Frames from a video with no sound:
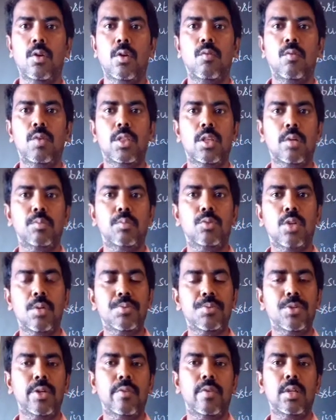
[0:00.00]
With
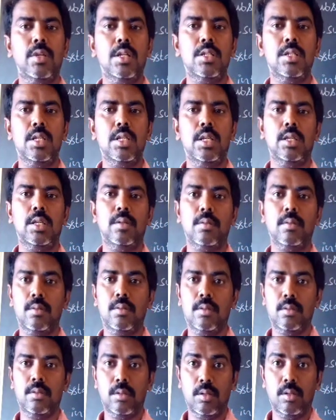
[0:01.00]
absorption of energy,
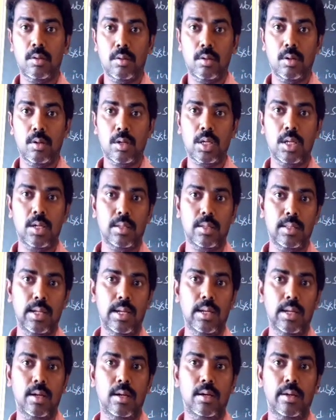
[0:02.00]
okay, the
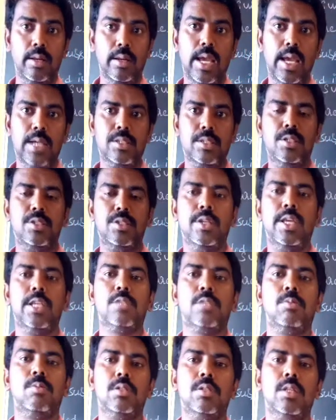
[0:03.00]
reaction
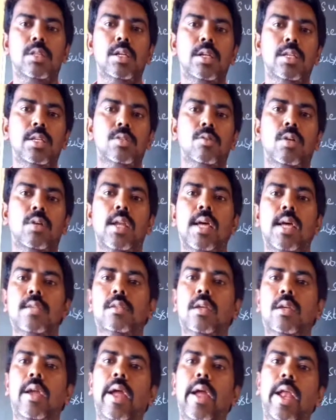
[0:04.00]
takes place, then it is called as
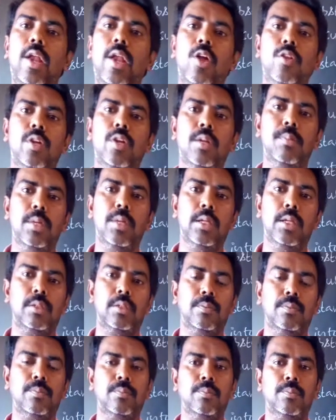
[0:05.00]
a endothermic.
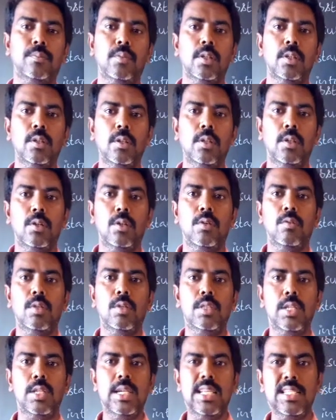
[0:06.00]

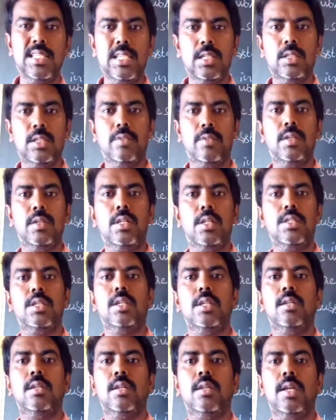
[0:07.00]
With releasing of
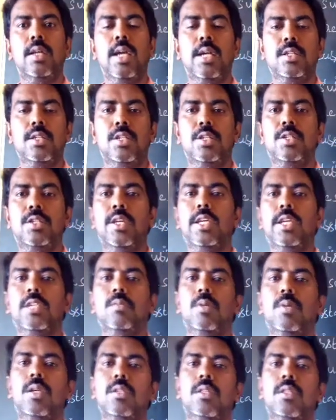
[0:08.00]
energy, the reaction takes
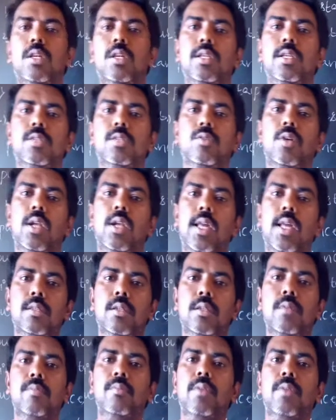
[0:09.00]
place, then it is called as
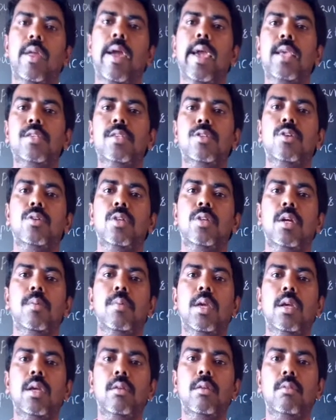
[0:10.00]
a
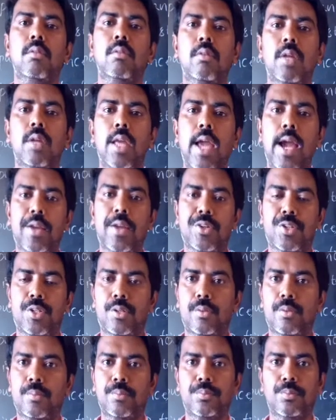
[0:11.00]
exothermic
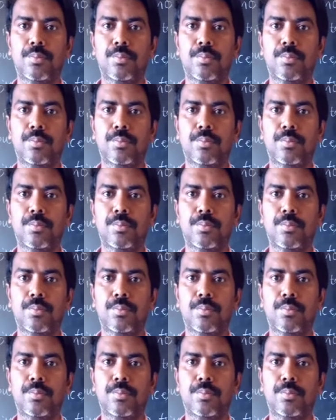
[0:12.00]
reaction.